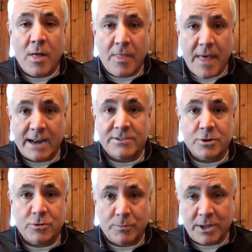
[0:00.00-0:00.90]
that is a
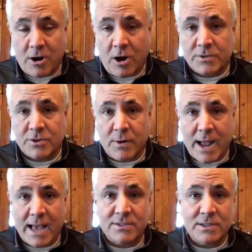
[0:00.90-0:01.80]
group that also
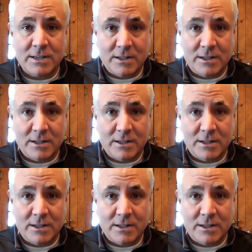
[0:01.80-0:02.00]
has